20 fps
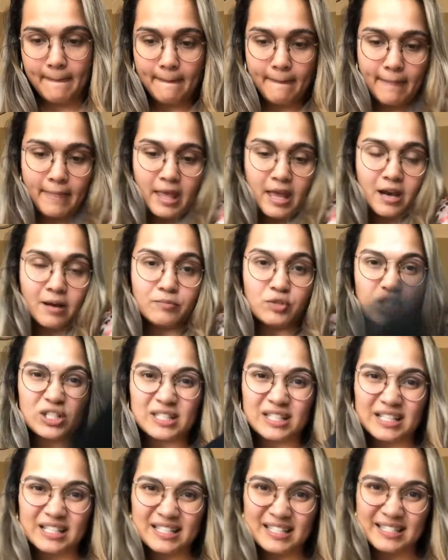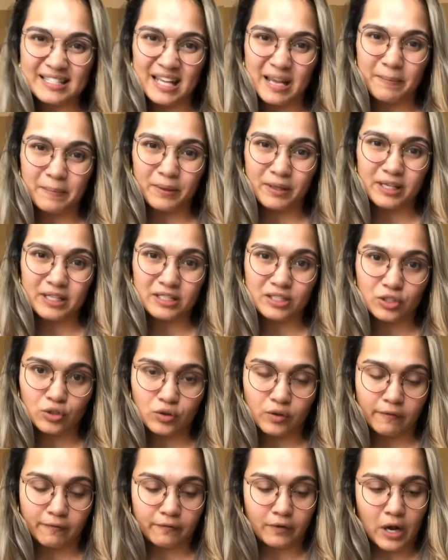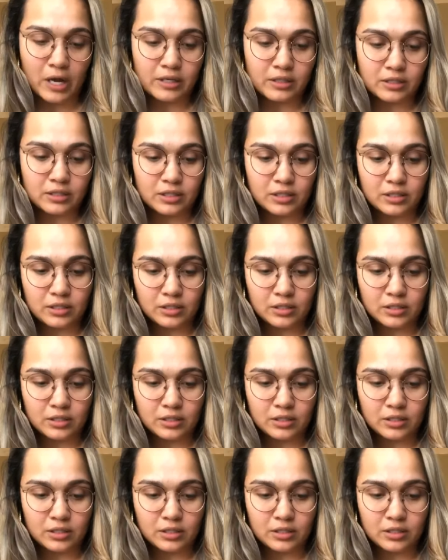and I'm just gonna staple it to the front.